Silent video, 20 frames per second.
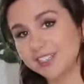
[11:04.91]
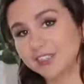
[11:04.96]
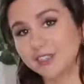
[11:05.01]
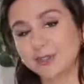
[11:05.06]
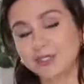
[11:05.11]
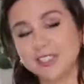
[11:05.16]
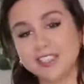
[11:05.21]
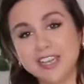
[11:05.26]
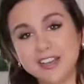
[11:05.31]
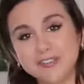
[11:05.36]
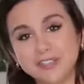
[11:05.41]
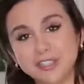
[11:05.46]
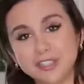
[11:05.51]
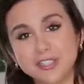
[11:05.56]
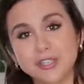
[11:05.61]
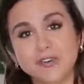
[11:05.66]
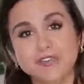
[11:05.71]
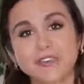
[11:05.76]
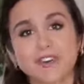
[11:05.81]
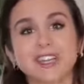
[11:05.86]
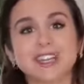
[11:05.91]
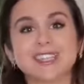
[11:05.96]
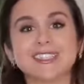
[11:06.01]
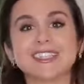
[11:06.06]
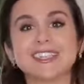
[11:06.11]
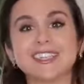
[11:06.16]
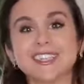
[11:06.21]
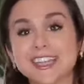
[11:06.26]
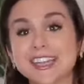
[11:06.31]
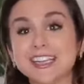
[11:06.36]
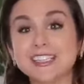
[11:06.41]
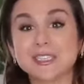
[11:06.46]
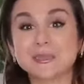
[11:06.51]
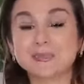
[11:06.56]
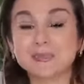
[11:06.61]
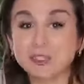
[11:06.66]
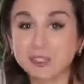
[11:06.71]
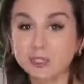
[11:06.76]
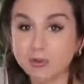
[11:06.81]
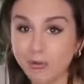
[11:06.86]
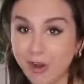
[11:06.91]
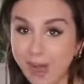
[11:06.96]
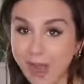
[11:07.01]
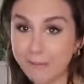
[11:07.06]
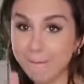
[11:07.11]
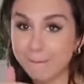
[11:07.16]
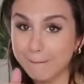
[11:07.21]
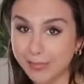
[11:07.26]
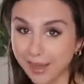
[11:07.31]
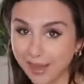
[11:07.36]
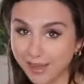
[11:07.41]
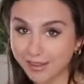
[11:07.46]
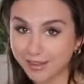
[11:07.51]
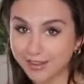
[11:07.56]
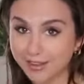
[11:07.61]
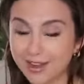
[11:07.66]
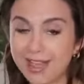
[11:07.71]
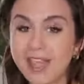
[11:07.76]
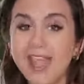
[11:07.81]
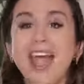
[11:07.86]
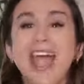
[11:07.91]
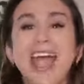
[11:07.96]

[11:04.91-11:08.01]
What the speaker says: So definitely don't forget to hit that subscribe button